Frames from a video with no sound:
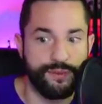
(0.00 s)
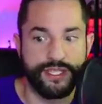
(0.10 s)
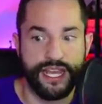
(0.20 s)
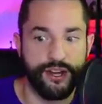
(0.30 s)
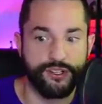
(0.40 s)

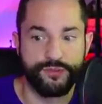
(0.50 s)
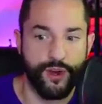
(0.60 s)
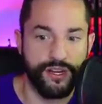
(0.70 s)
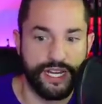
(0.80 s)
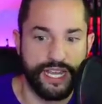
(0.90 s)
What keeps the
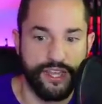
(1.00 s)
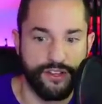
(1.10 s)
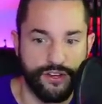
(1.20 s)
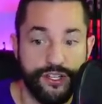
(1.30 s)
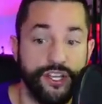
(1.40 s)
characters party
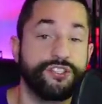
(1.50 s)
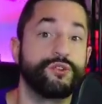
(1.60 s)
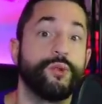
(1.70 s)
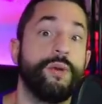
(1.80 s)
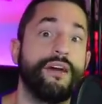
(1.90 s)
together?
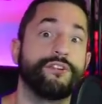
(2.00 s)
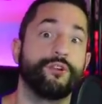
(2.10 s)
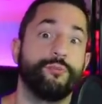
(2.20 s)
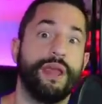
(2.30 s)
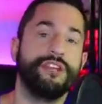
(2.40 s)
Does the group
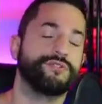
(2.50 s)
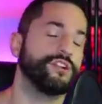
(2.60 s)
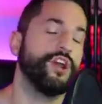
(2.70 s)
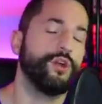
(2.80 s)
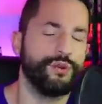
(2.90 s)
have a group
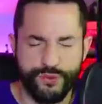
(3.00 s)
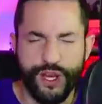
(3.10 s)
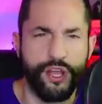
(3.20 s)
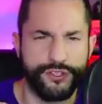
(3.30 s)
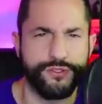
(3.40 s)
patron,
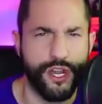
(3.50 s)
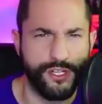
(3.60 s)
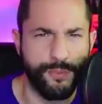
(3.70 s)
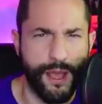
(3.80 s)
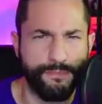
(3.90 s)
which we
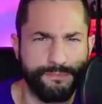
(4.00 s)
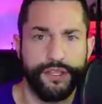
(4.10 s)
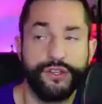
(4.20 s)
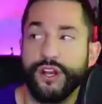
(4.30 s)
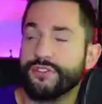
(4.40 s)
also talked
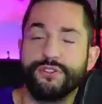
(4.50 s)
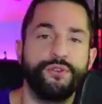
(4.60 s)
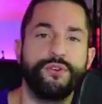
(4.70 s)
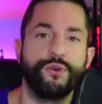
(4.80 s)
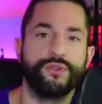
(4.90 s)
about? You can
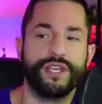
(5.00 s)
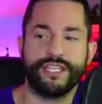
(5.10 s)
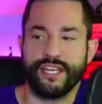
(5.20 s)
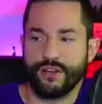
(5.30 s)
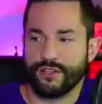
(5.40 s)
also do
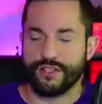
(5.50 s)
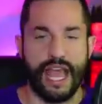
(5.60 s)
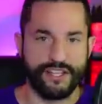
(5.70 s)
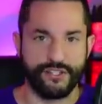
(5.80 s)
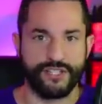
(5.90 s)
cool things
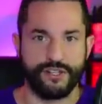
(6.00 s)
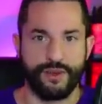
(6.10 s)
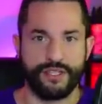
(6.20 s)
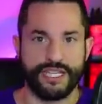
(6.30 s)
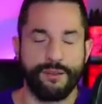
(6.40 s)
here as, as
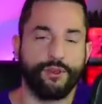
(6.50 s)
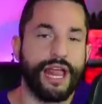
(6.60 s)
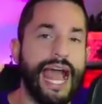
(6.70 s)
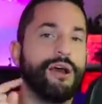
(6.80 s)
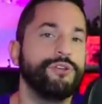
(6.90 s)
they're sitting around the
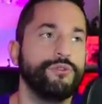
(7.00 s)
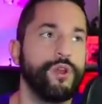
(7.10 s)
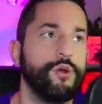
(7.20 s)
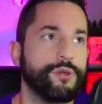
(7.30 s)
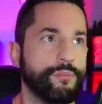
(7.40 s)
table.
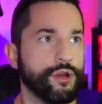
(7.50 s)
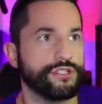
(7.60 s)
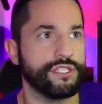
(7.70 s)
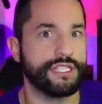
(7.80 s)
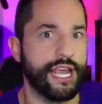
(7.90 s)
How do you know
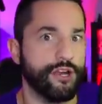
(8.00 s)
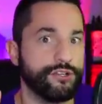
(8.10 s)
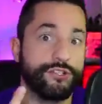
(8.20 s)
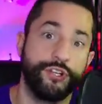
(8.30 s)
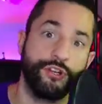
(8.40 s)
the person's
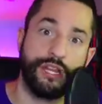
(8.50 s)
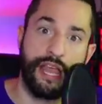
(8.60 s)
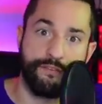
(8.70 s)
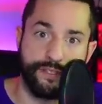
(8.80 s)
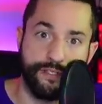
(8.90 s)
character
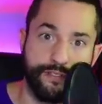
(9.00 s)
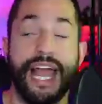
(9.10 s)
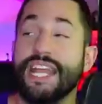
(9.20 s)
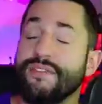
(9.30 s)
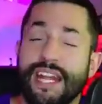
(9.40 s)
to your
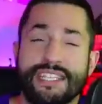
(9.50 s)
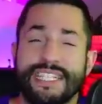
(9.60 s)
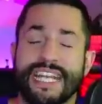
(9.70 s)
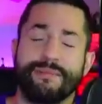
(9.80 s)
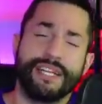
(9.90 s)
left? I
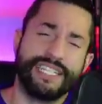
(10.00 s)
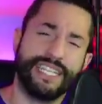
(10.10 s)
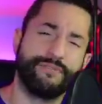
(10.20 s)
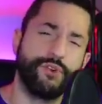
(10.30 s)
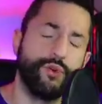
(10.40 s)
even as a DM
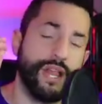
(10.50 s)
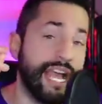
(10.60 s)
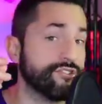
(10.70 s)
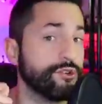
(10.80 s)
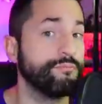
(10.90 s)
like to give
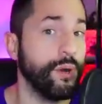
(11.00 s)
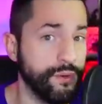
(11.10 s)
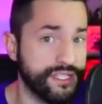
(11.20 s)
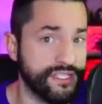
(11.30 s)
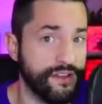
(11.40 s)
cool extra
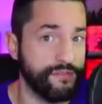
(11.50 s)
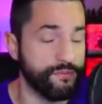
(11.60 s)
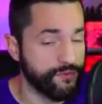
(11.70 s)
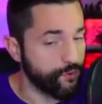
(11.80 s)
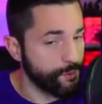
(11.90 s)
bonus
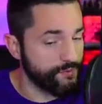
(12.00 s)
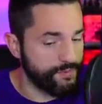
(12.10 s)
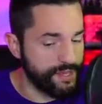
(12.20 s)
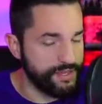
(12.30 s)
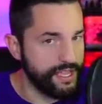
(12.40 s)
stuff in the
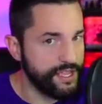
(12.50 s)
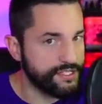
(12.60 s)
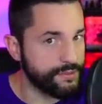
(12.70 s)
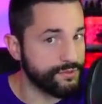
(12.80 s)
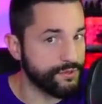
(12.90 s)
form of
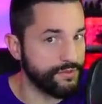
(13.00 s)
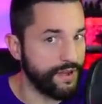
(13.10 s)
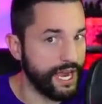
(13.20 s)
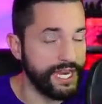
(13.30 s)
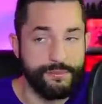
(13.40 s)
maybe some
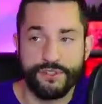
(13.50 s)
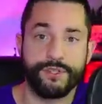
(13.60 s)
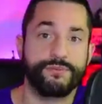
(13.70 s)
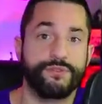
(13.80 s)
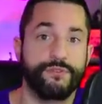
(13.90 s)
sort of
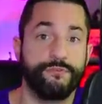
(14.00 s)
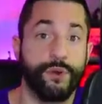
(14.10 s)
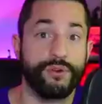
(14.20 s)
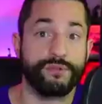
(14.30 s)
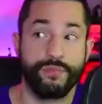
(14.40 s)
item or some
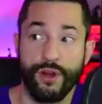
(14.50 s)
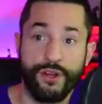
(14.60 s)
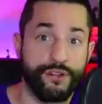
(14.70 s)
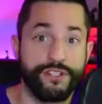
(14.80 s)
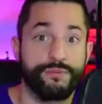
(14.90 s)
sort of bonus
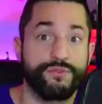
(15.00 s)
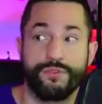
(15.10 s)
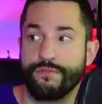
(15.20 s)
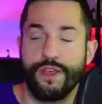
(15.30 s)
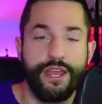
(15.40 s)
perk or
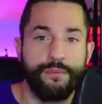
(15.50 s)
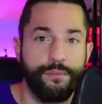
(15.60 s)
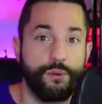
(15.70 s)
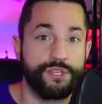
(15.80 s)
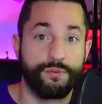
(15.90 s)
some sort of
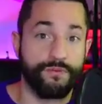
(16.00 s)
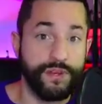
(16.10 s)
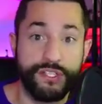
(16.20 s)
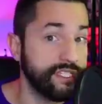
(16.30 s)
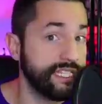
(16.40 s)
bonus
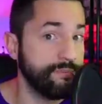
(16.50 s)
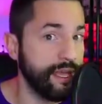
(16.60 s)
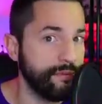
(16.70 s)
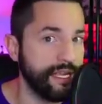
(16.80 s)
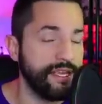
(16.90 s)

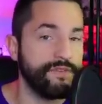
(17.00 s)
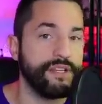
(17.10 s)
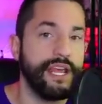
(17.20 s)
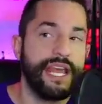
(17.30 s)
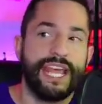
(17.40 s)
proficiency maybe
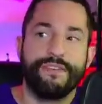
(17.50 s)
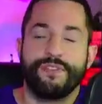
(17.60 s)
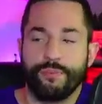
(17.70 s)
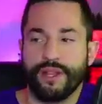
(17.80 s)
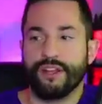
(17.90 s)
even
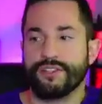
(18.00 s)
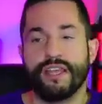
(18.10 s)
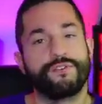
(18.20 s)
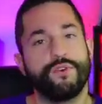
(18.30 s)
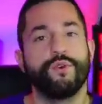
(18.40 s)
if the
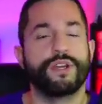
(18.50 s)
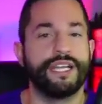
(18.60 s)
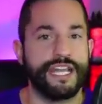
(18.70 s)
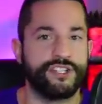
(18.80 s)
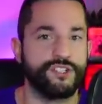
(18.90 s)
players have
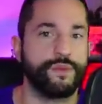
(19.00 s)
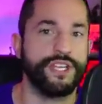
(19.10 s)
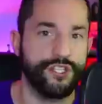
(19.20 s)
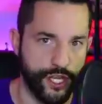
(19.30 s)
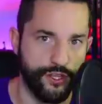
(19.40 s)
cool
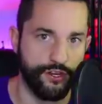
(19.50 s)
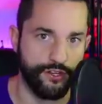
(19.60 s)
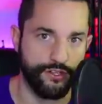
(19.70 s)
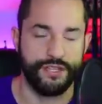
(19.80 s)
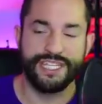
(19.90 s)
connections with each other.